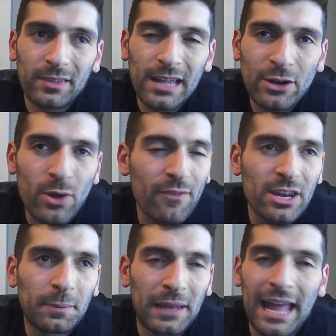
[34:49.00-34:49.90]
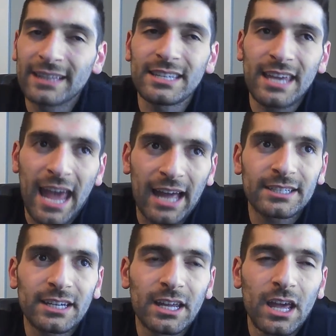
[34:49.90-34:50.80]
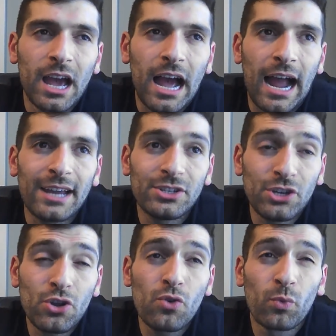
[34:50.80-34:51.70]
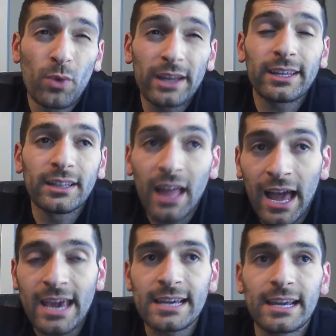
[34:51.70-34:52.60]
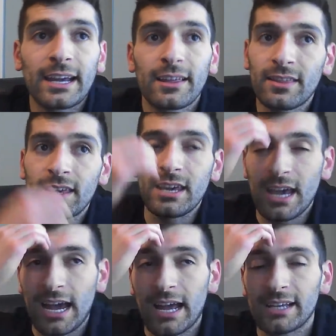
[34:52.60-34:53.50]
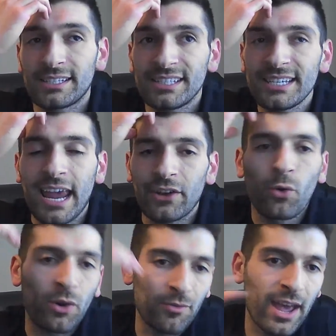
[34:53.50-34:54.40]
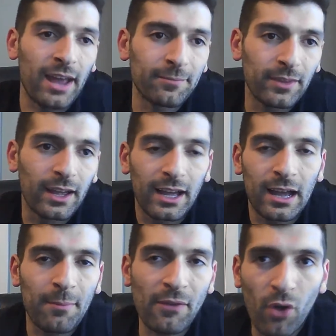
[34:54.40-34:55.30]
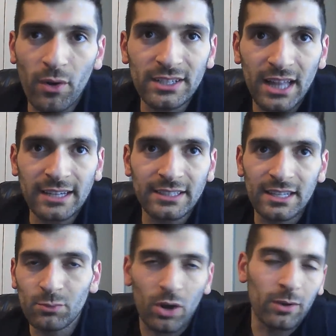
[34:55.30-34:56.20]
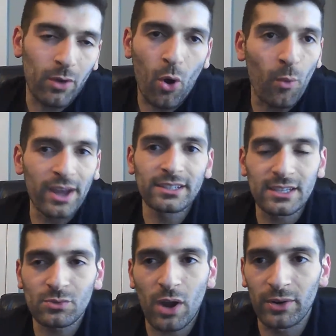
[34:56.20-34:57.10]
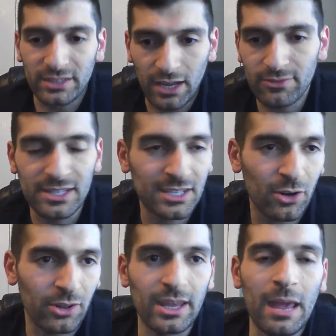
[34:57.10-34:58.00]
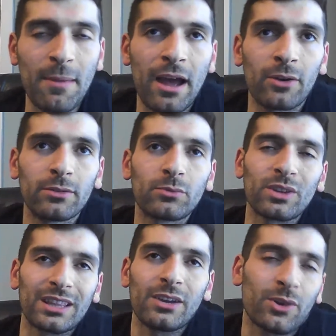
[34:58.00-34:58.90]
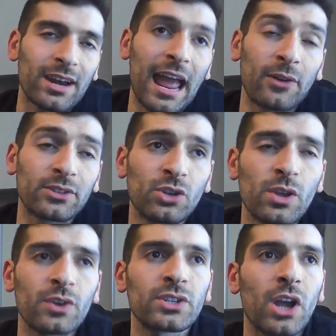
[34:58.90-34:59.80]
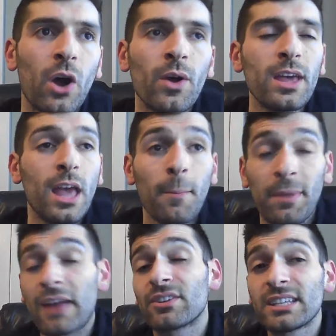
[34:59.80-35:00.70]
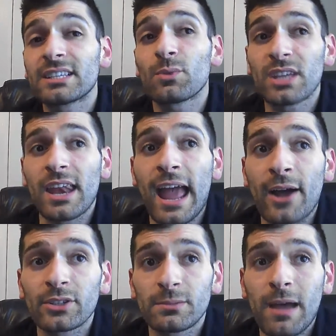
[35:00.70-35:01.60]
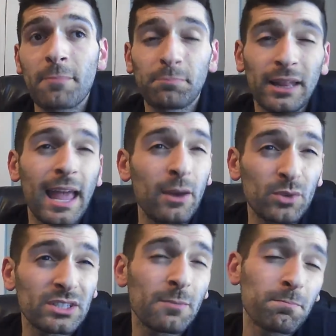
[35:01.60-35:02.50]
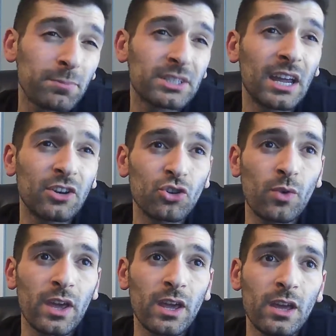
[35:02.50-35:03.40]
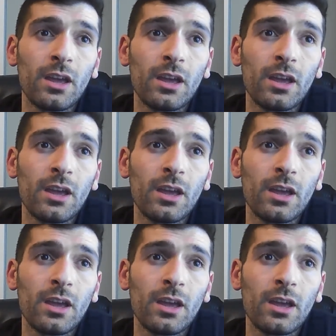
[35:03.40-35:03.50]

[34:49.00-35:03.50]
I don't have any plans yet. I do really like the C8 Corvette. I've always liked it. Well, always is relative since it only came out or announced 2 years ago. But ever since it was announced, my plan was to potentially,